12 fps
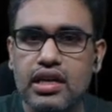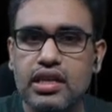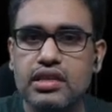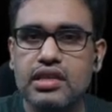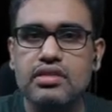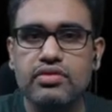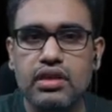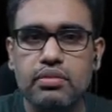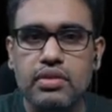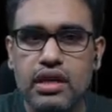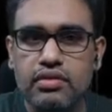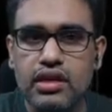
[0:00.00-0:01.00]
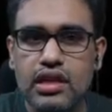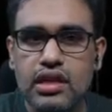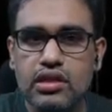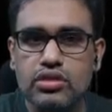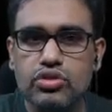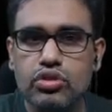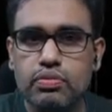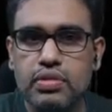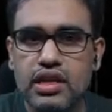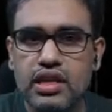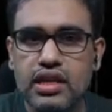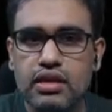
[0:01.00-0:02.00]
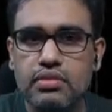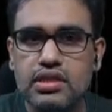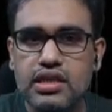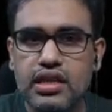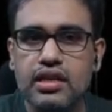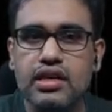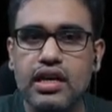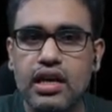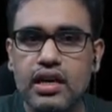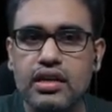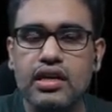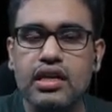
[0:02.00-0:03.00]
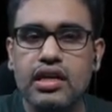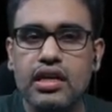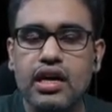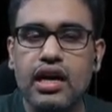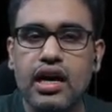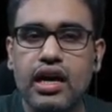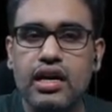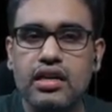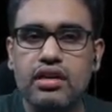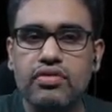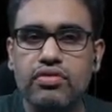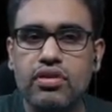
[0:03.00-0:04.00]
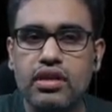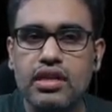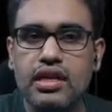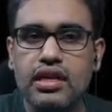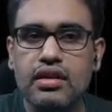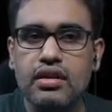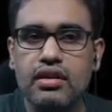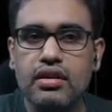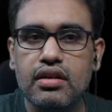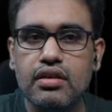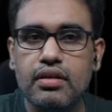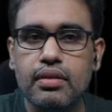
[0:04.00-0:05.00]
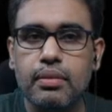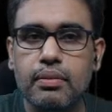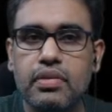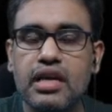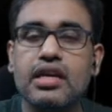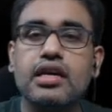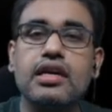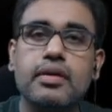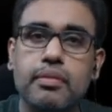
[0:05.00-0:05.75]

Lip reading: this will be our superior mesenteric artery, artery for the midgut.